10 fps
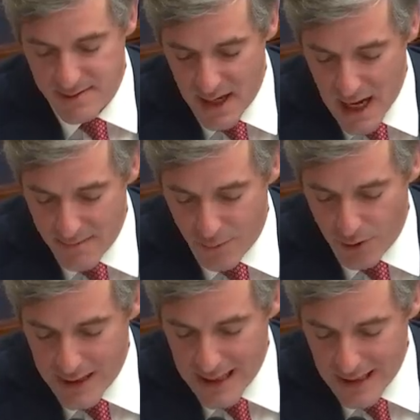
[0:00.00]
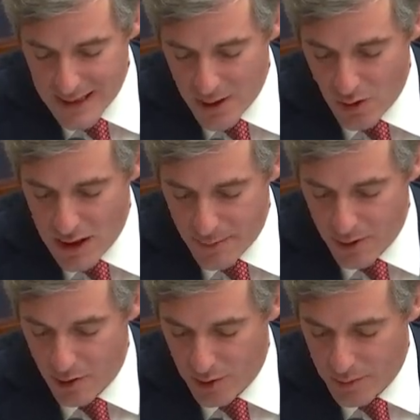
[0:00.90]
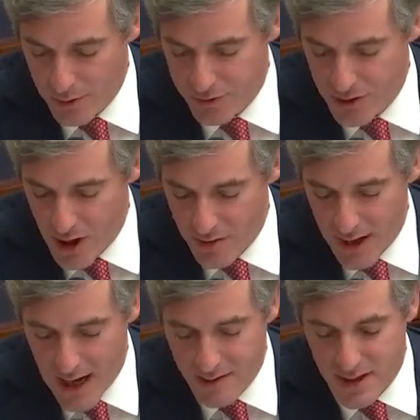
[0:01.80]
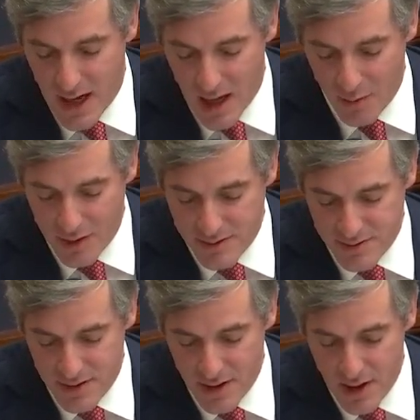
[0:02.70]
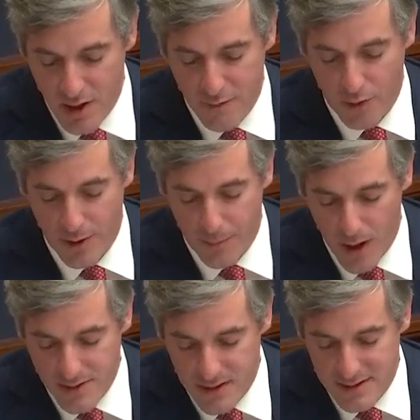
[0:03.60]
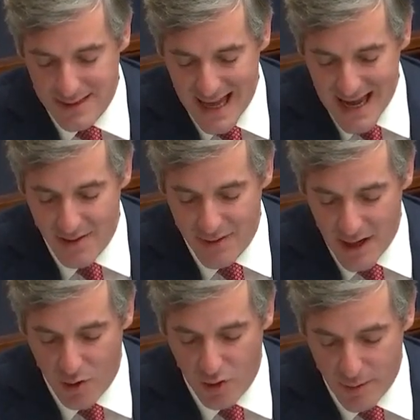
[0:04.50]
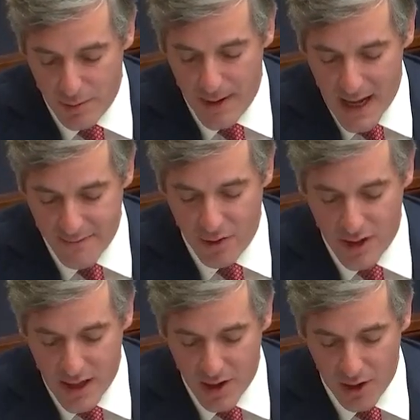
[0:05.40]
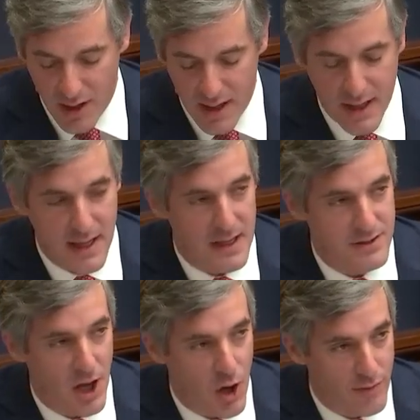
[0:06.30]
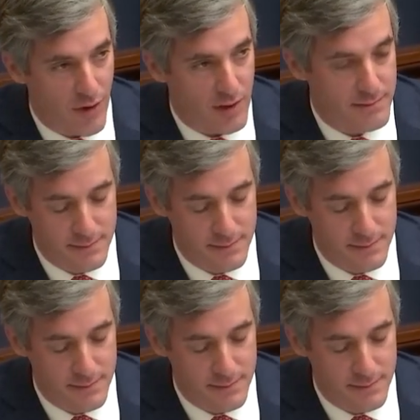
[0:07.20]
time for the illegal immigrant criminals to know that our tolerance for their presence and their criminal behavior here is over.